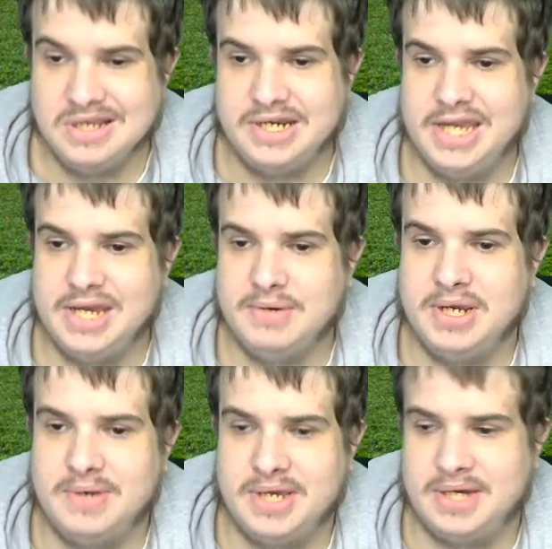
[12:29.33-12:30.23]
Now,
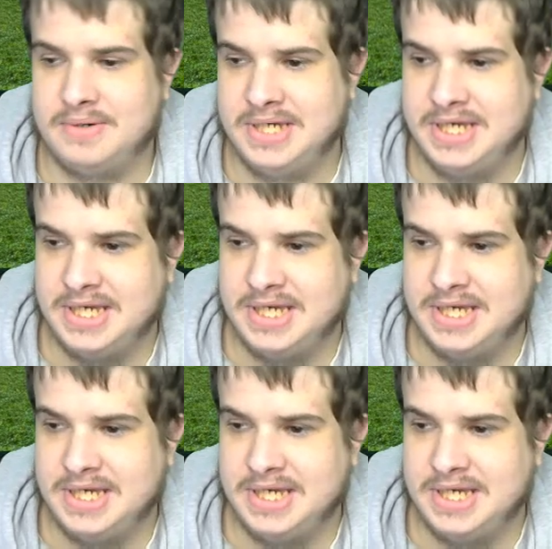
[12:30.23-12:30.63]
now, now.